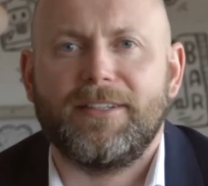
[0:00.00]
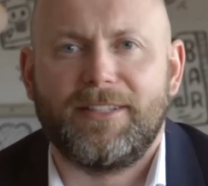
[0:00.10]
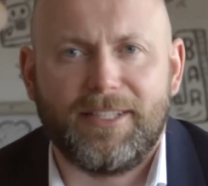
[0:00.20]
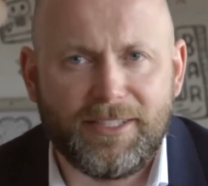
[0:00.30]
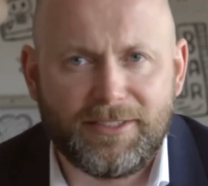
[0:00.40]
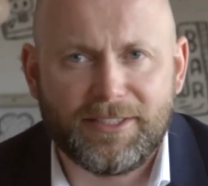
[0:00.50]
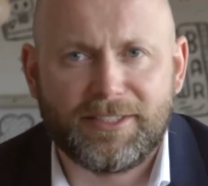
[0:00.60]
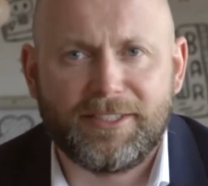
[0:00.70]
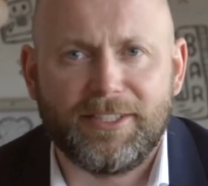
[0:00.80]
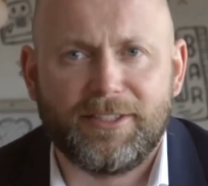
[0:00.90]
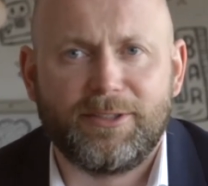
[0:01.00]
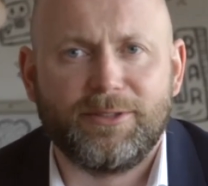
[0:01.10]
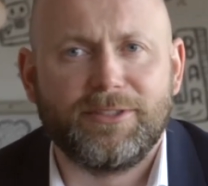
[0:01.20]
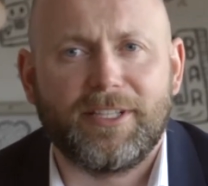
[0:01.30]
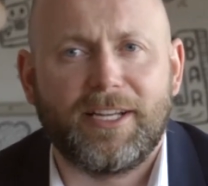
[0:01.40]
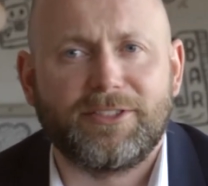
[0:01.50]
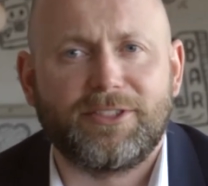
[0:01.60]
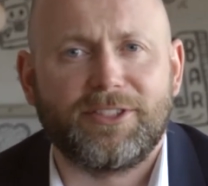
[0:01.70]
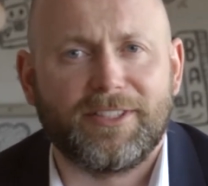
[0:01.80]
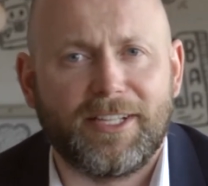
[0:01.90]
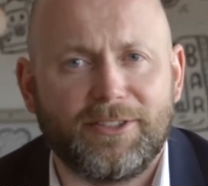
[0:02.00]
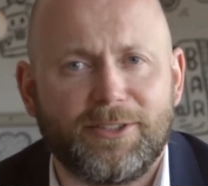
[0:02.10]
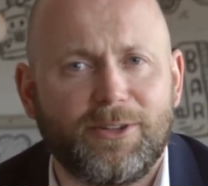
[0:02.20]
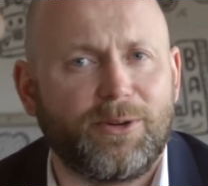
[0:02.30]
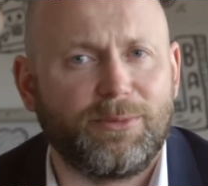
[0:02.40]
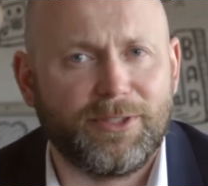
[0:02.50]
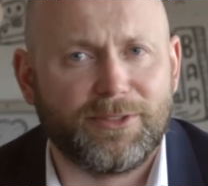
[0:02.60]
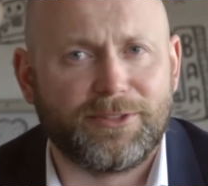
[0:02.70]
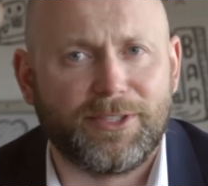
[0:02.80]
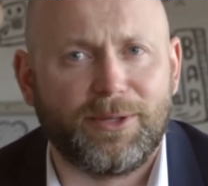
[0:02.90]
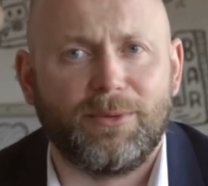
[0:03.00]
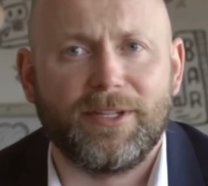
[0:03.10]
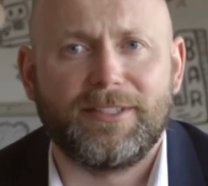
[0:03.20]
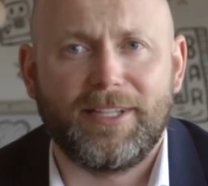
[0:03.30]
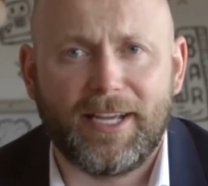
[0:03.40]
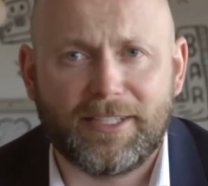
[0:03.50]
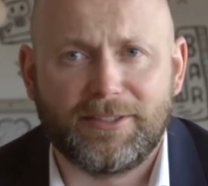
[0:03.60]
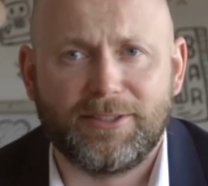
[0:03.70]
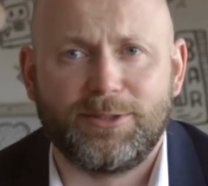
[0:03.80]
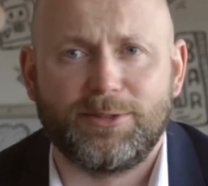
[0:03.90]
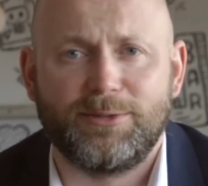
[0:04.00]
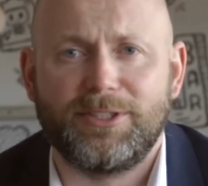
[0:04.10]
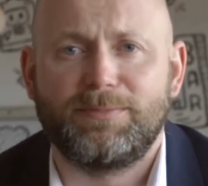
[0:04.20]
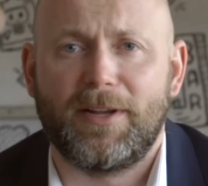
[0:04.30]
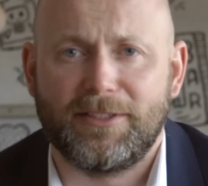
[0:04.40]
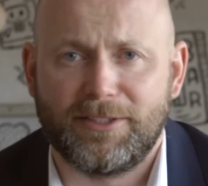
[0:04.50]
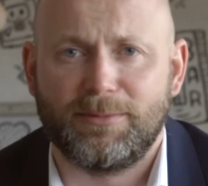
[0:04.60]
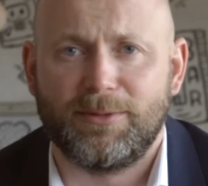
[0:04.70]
The easiest thing to do is ask your lender or realtor what taxes you're responsible